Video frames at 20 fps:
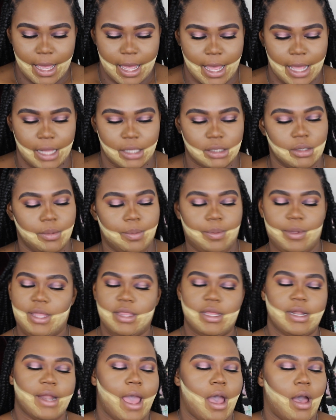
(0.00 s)
And to
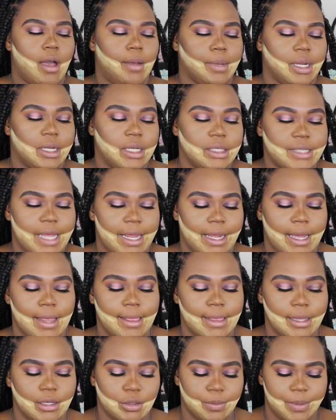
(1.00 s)
blend it out, I'm going to take a
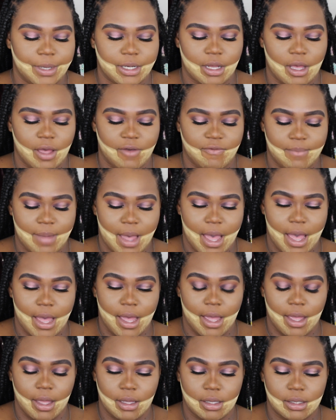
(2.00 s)
little bit of
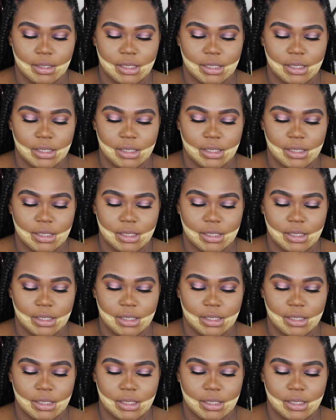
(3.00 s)
my